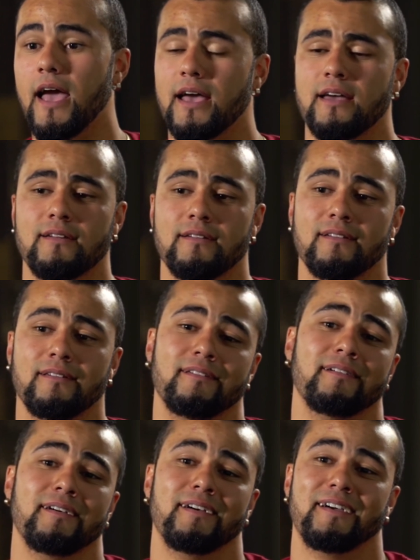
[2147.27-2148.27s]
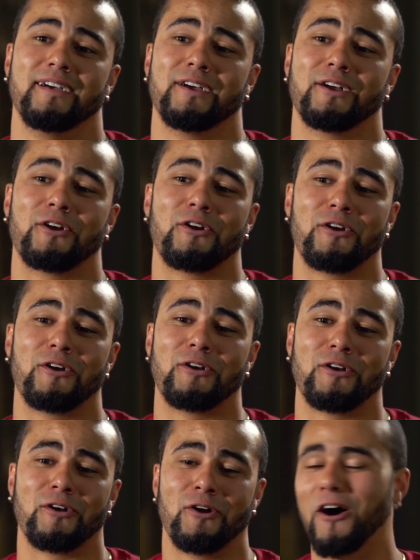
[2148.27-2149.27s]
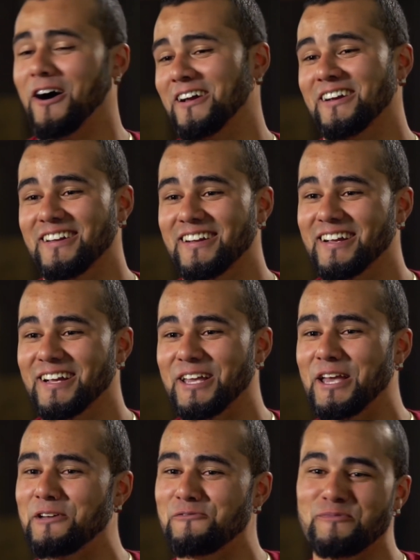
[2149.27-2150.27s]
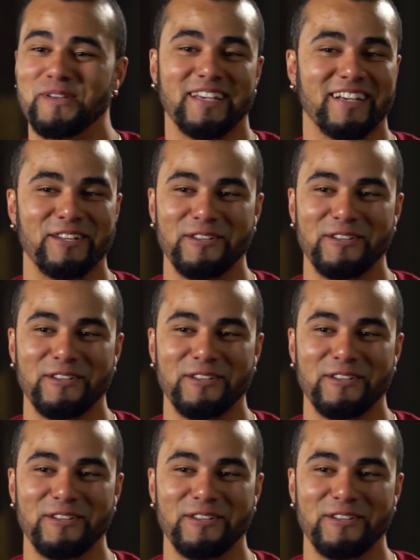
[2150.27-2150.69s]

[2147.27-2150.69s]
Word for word: And God gave me a